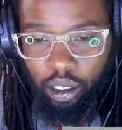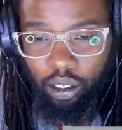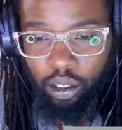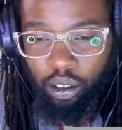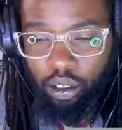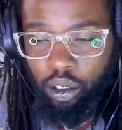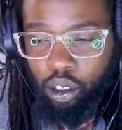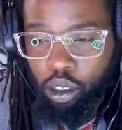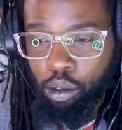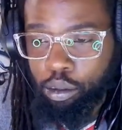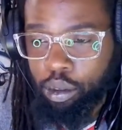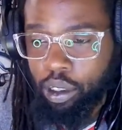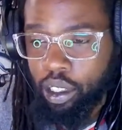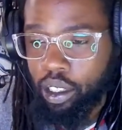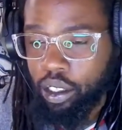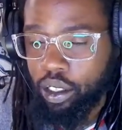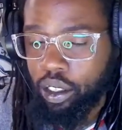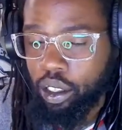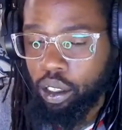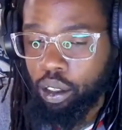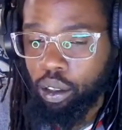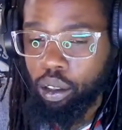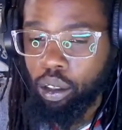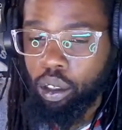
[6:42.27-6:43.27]
You know what I'm saying?
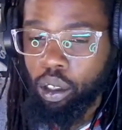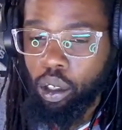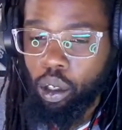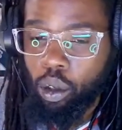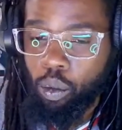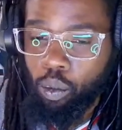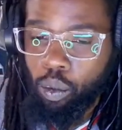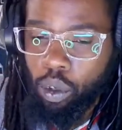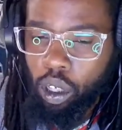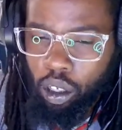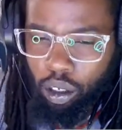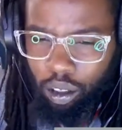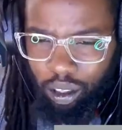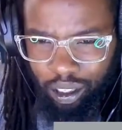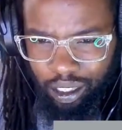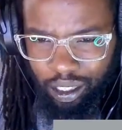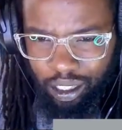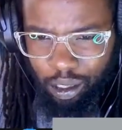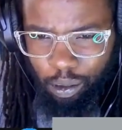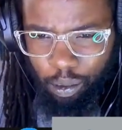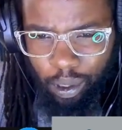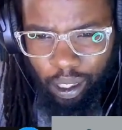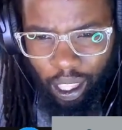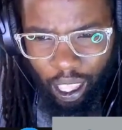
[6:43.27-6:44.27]
So we're going to
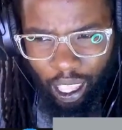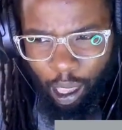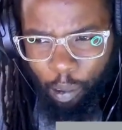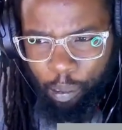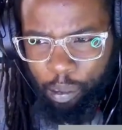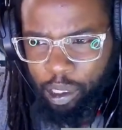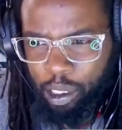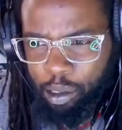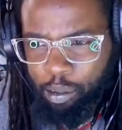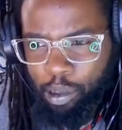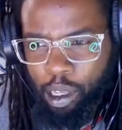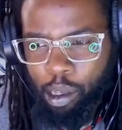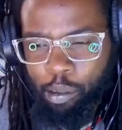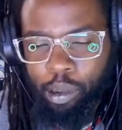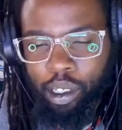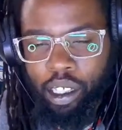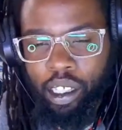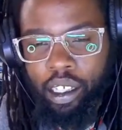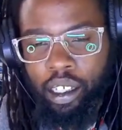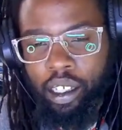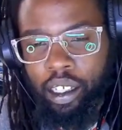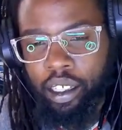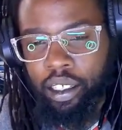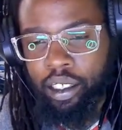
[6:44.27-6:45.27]
see what happens, man,
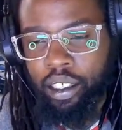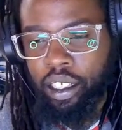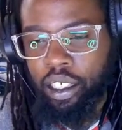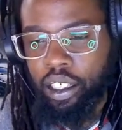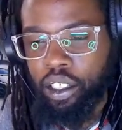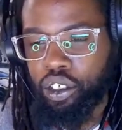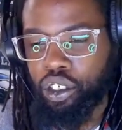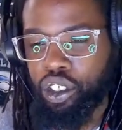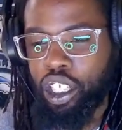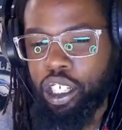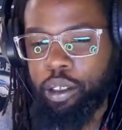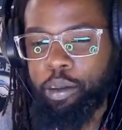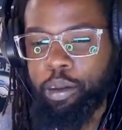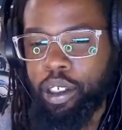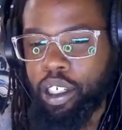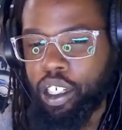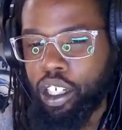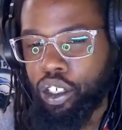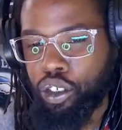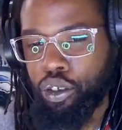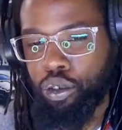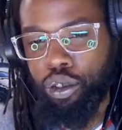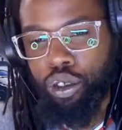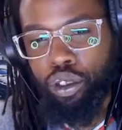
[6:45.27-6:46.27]
because just
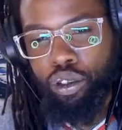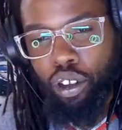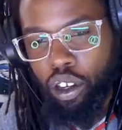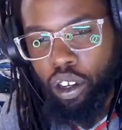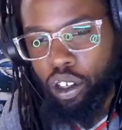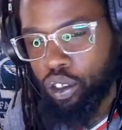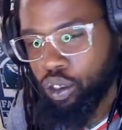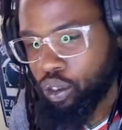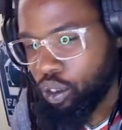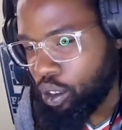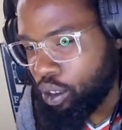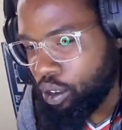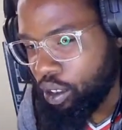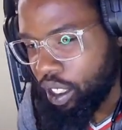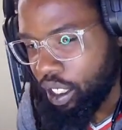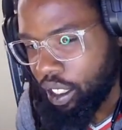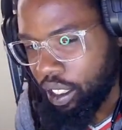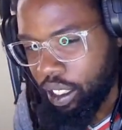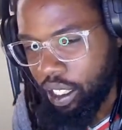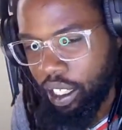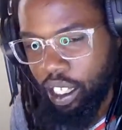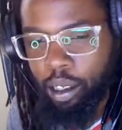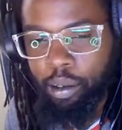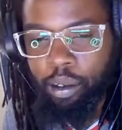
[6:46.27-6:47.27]
because you start strong in
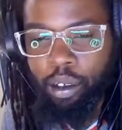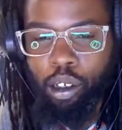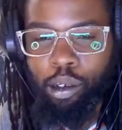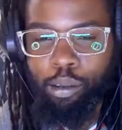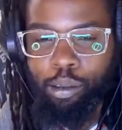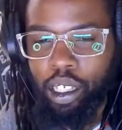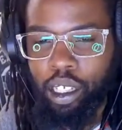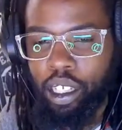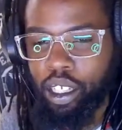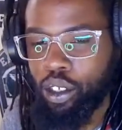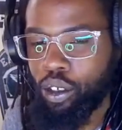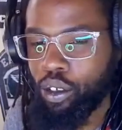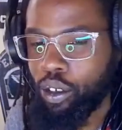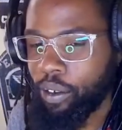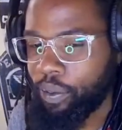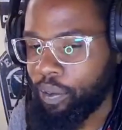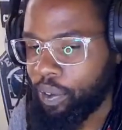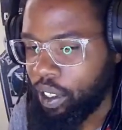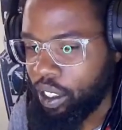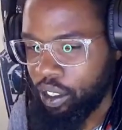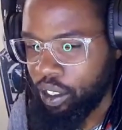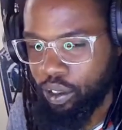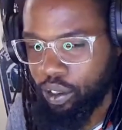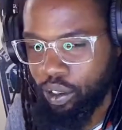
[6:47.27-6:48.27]
camp don't mean you will
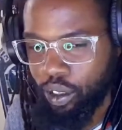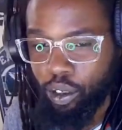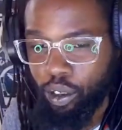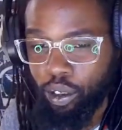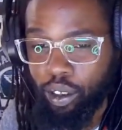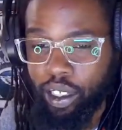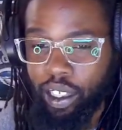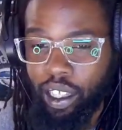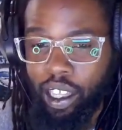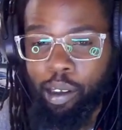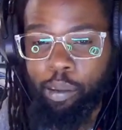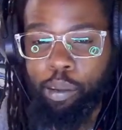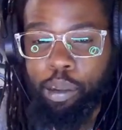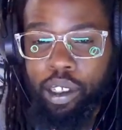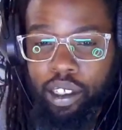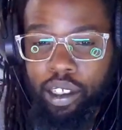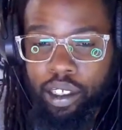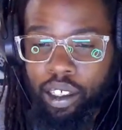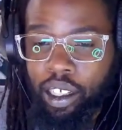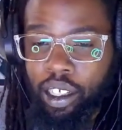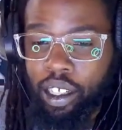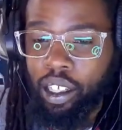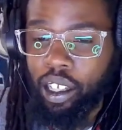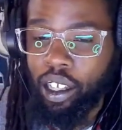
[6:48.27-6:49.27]
finish strong. Camp
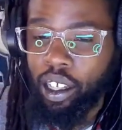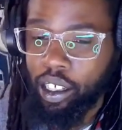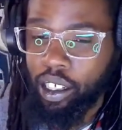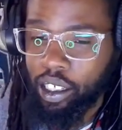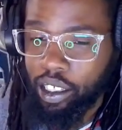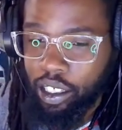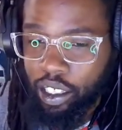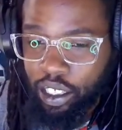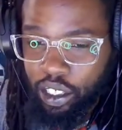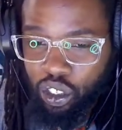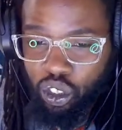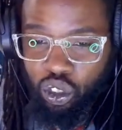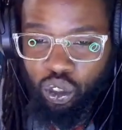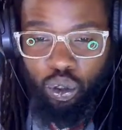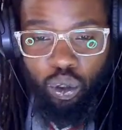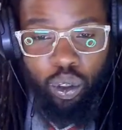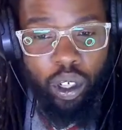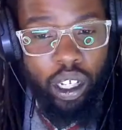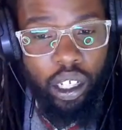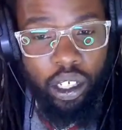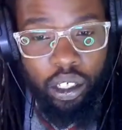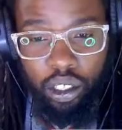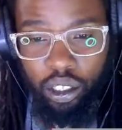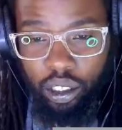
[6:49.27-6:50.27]
is a good
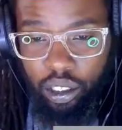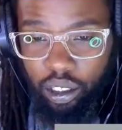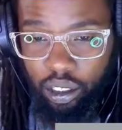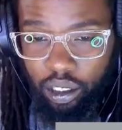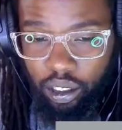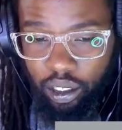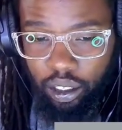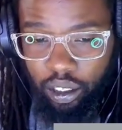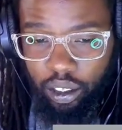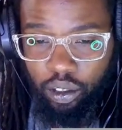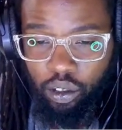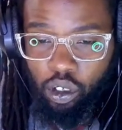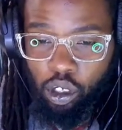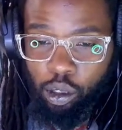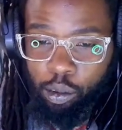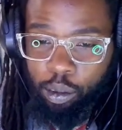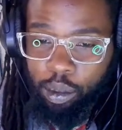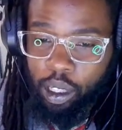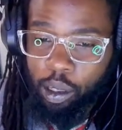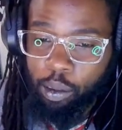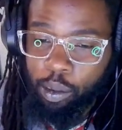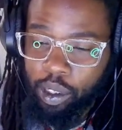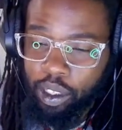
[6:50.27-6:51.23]
stretch. You know what I'm saying?